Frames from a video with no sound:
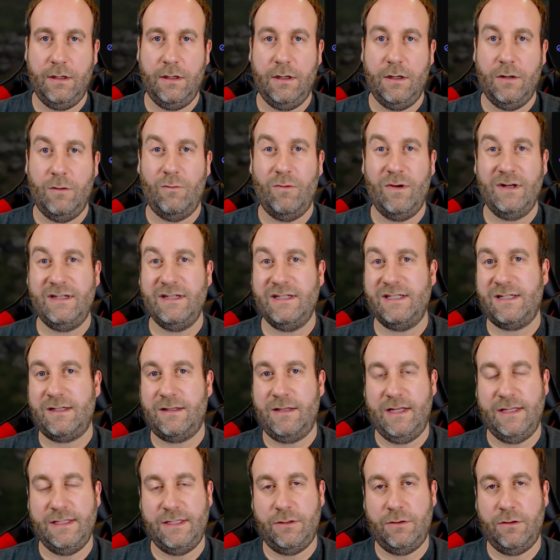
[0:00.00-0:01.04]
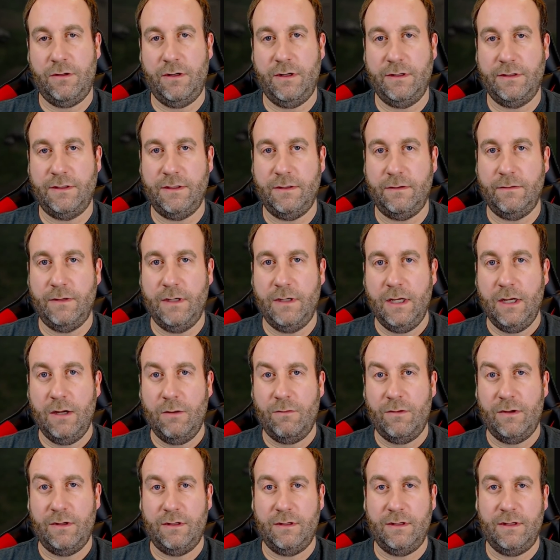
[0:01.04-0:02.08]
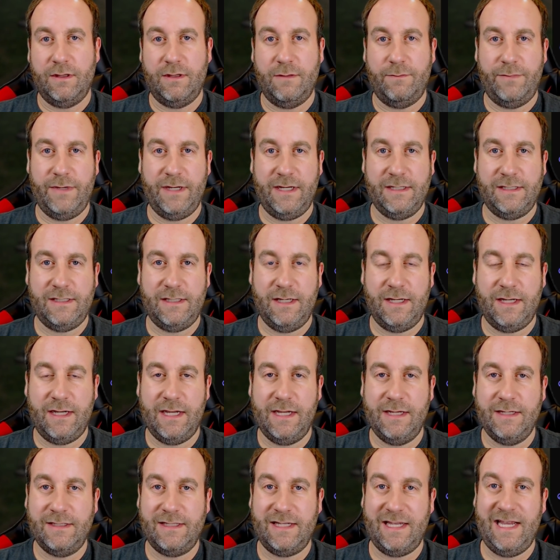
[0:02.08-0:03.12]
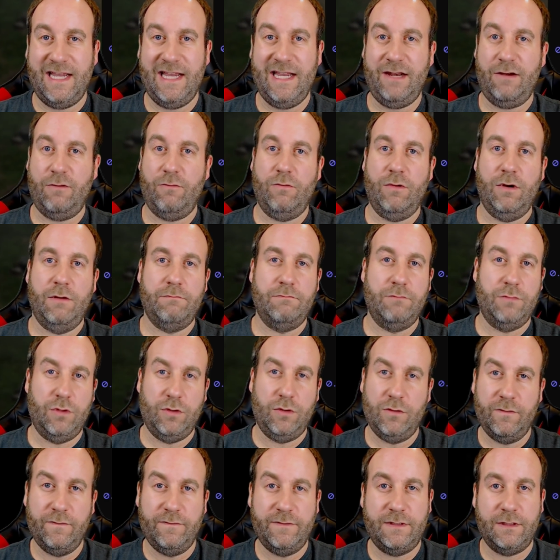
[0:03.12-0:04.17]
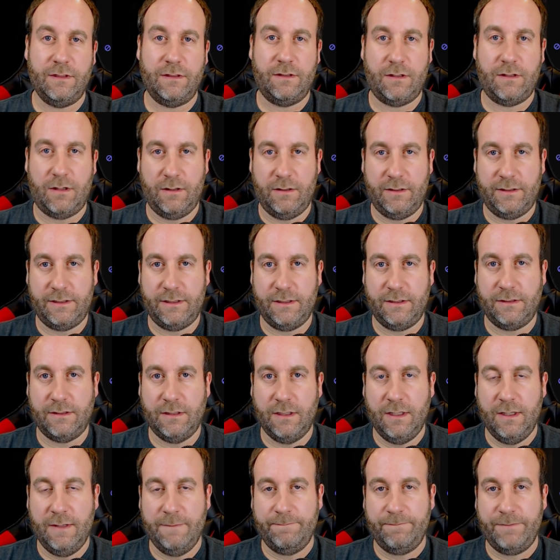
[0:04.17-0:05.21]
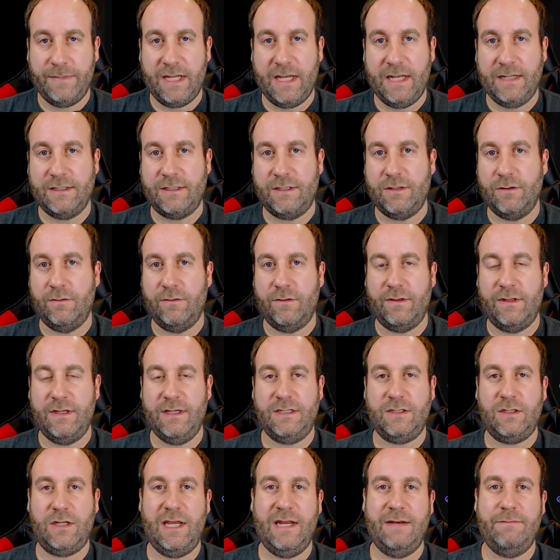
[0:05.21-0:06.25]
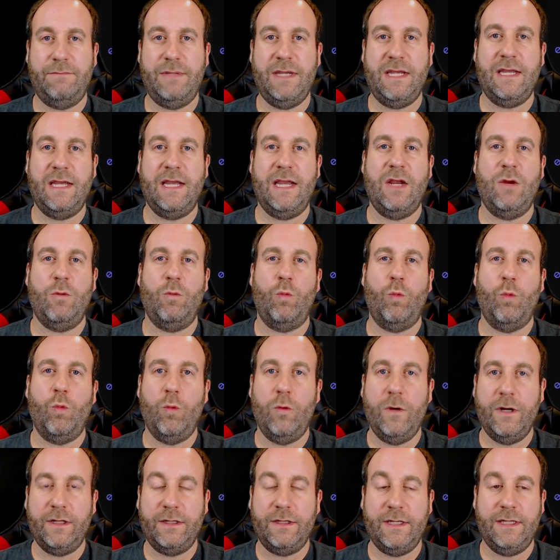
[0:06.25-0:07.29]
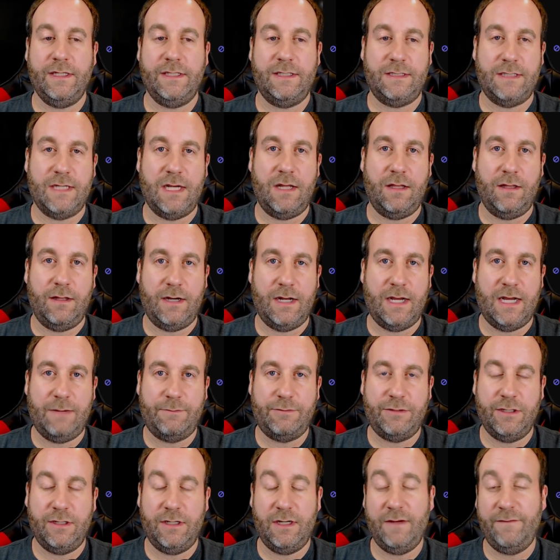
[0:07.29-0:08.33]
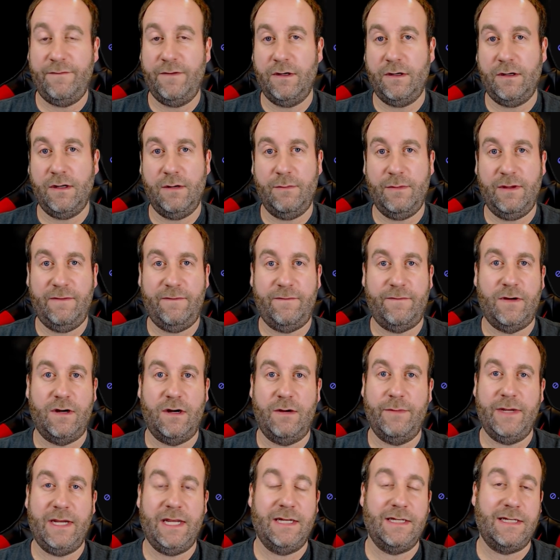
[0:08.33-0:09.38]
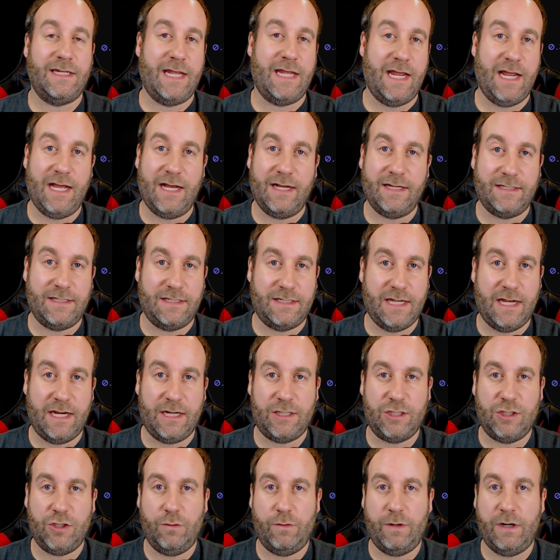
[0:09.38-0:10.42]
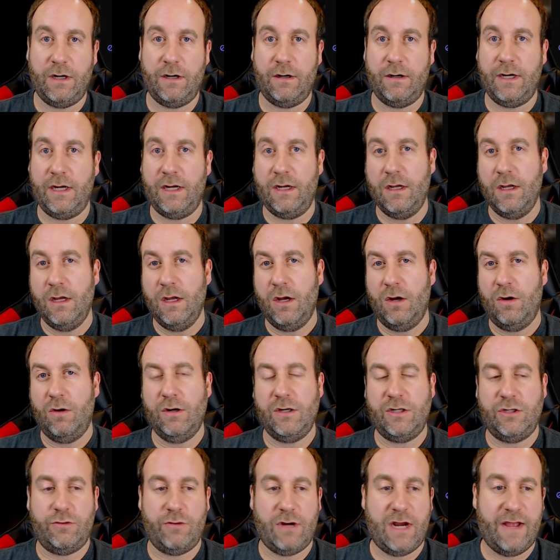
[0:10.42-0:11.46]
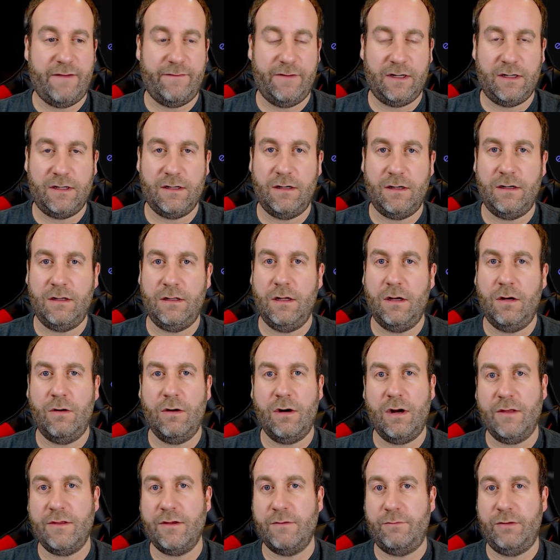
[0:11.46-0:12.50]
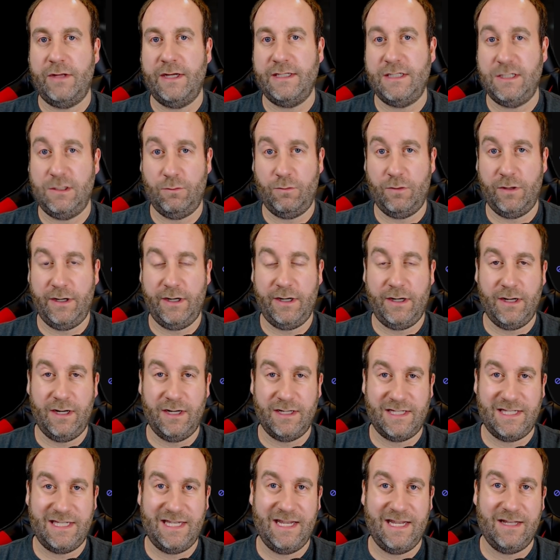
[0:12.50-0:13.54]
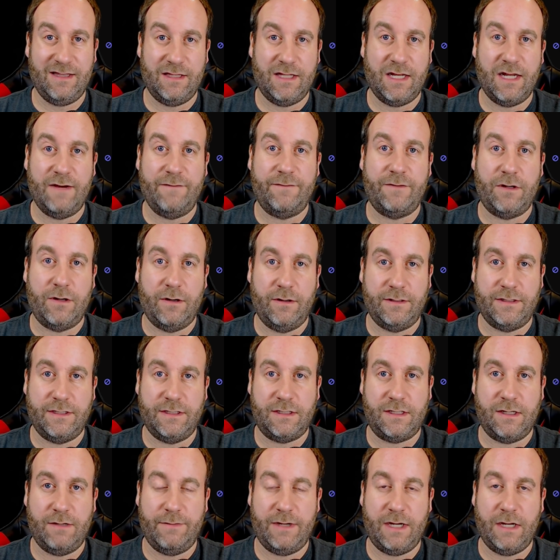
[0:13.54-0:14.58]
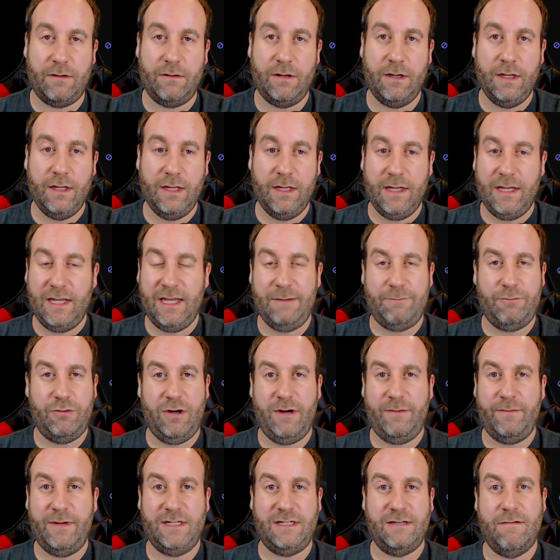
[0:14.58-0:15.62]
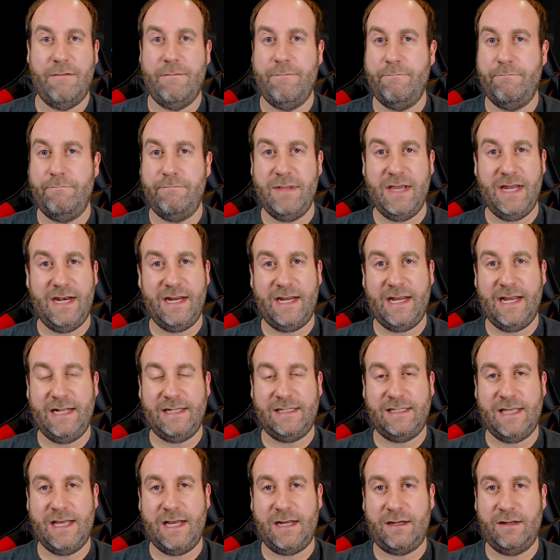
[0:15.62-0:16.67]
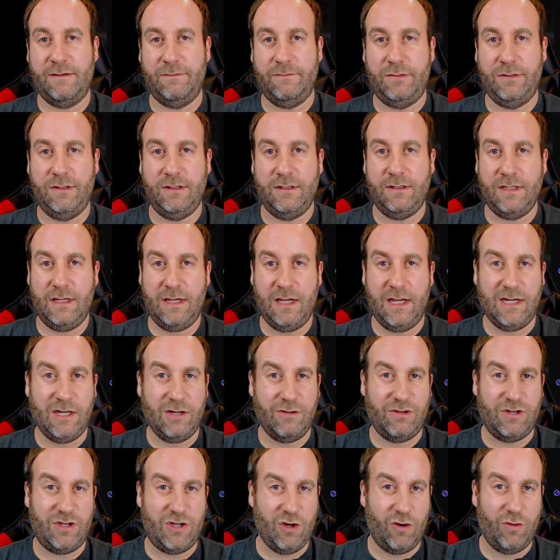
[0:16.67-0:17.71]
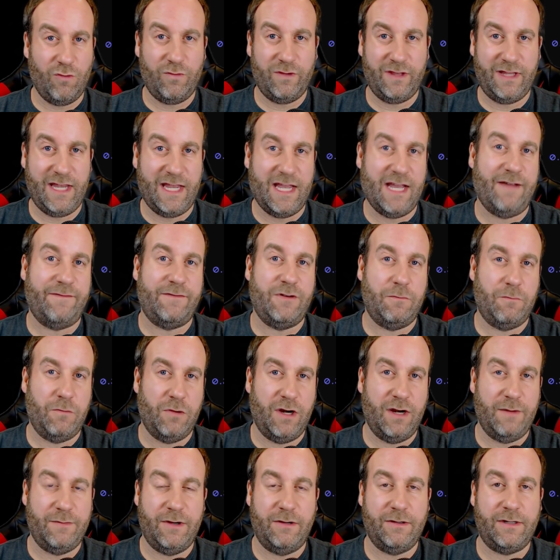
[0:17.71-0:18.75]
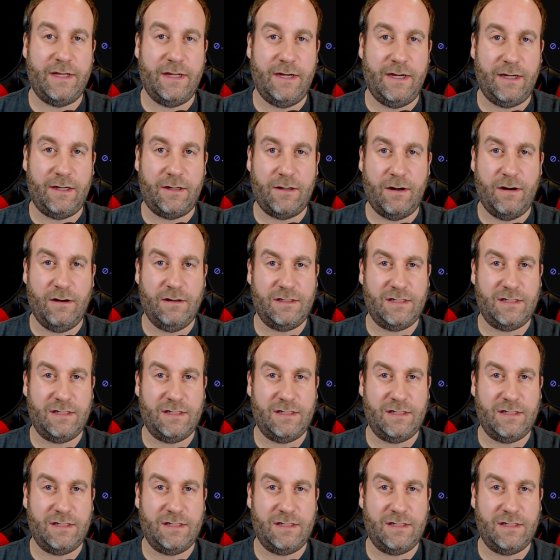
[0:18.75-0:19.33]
What does cleansing aura do? Well, the biggest thing is it removes curses. And so this can be a really solid option if you're going to be farming in Chaos Sanctuary or Travancore or other places where you're going to see a lot of curses coming out. It pretty much mitigates that completely, and you don't really have to worry about getting cursed